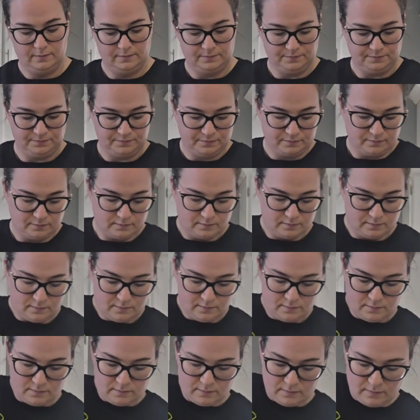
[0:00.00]
a half.
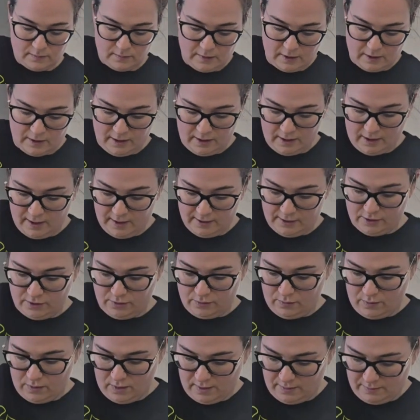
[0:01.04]
I
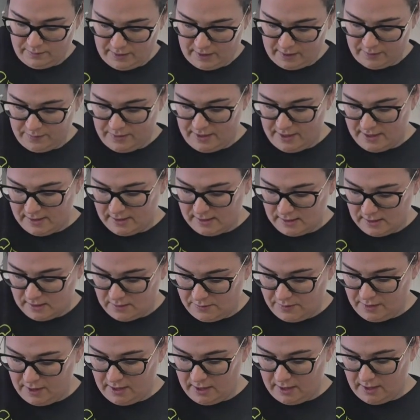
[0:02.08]
don't want big pieces of
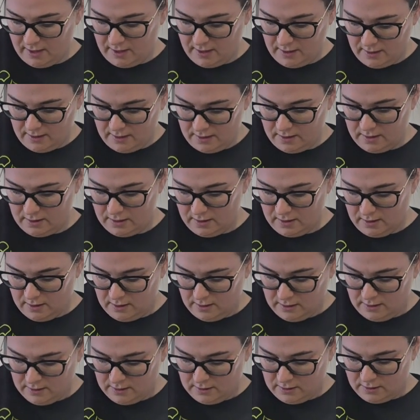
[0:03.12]
pecan,
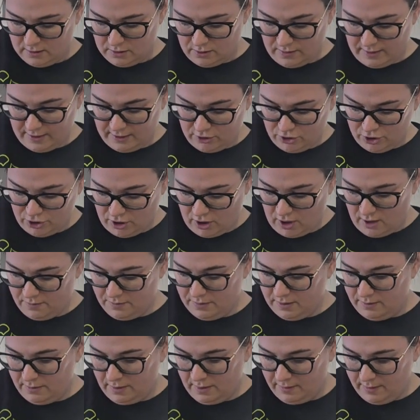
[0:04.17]
so I chopped
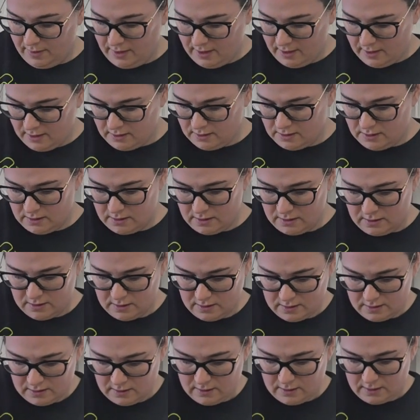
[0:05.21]
them a bit.
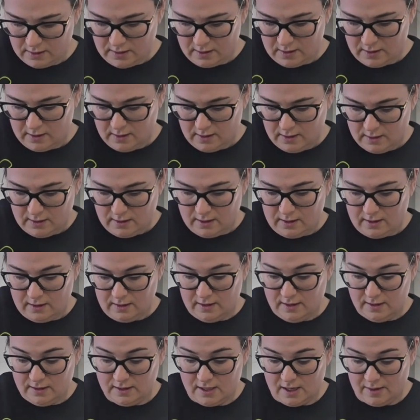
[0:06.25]
And
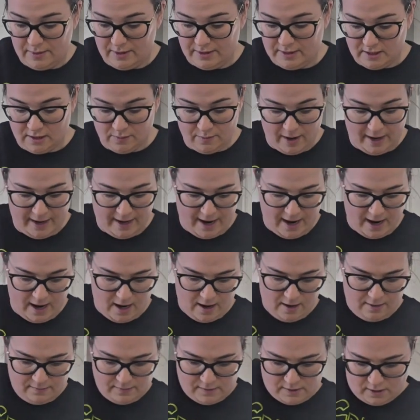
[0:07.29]
this time I did by
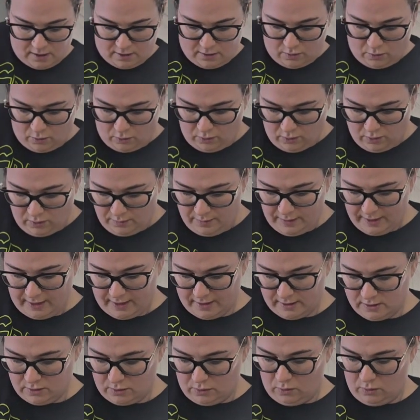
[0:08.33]
halves, not whole,
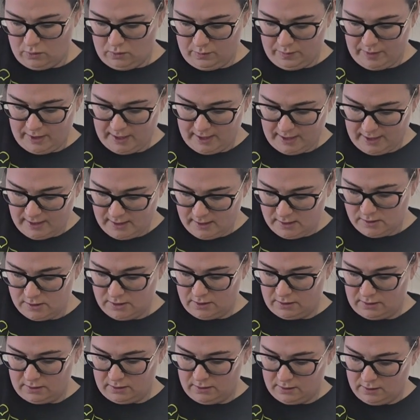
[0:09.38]
because whole pecans
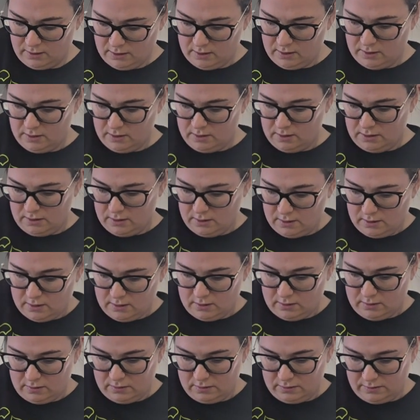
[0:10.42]
are,
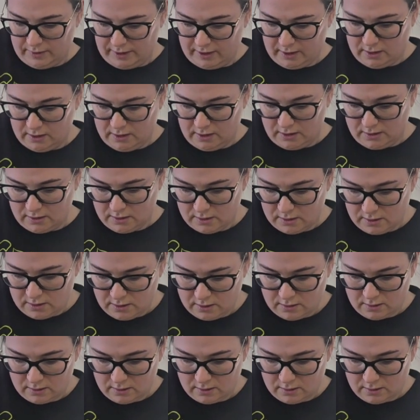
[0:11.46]
oh my goodness,